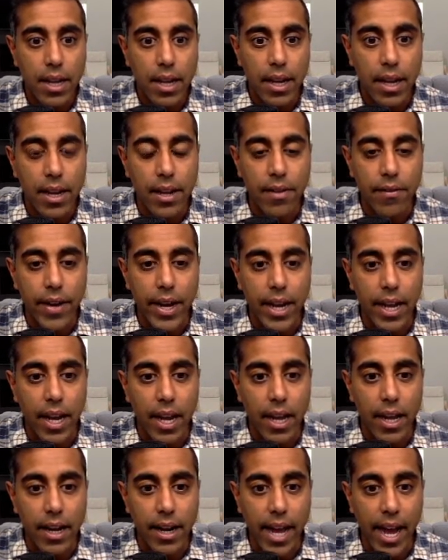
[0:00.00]
and Cavani
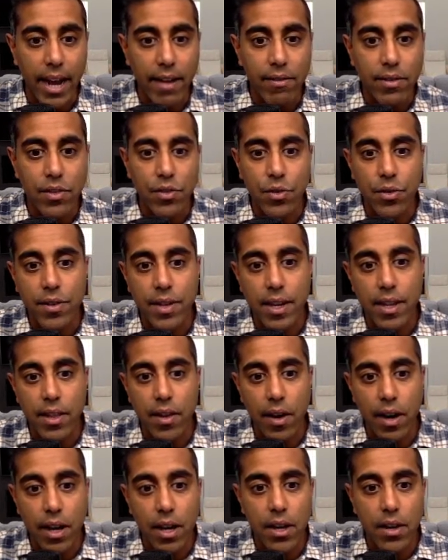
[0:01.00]
and Havertz was sitting
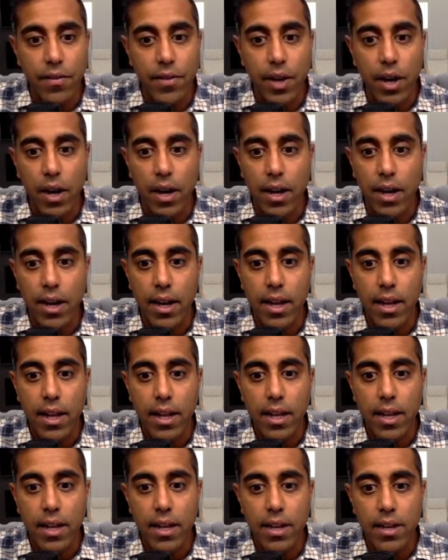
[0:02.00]
there, I could have gone,
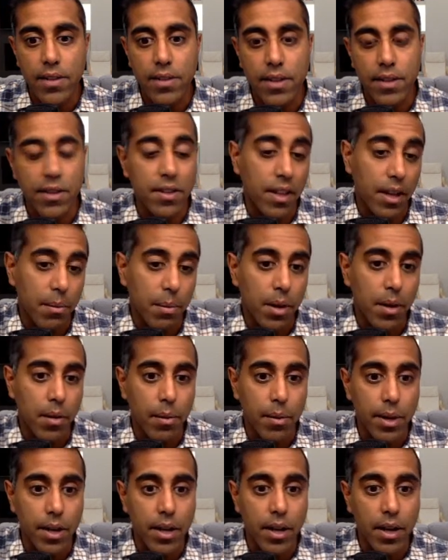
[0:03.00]
essentially, I probably
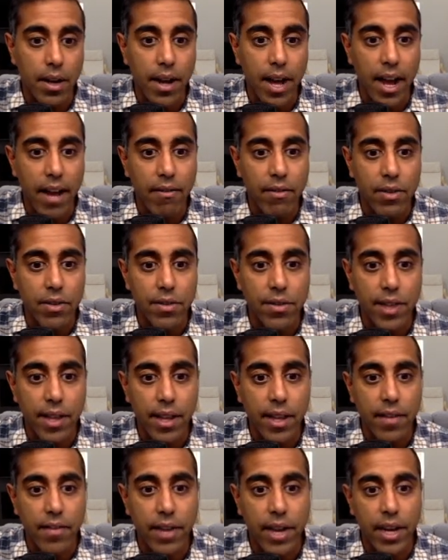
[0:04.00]
would have gone Havertz, then
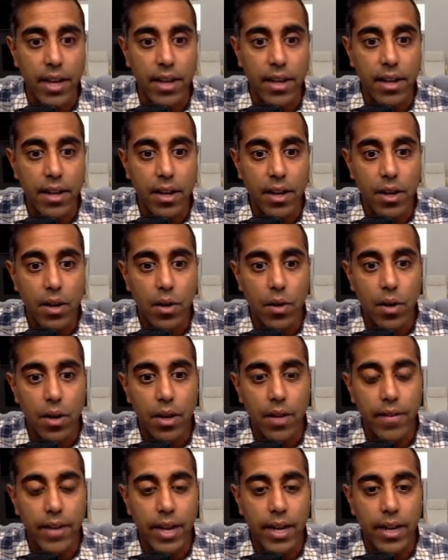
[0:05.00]
Cavani, or
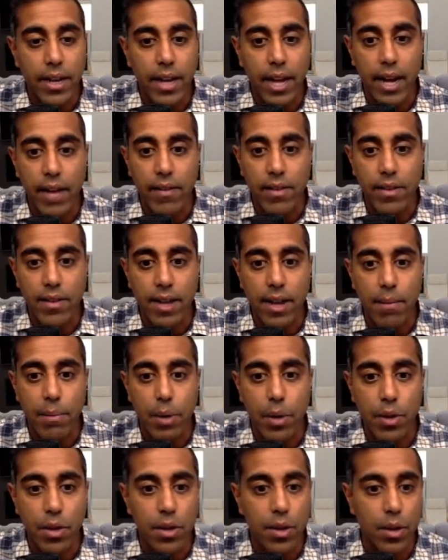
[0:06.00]
Cavani and Havertz. I had
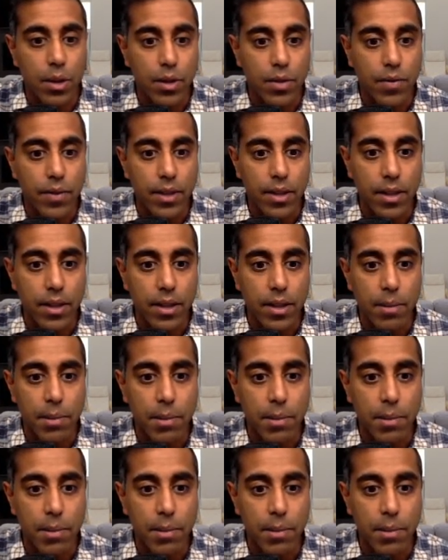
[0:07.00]
both of those, felt a little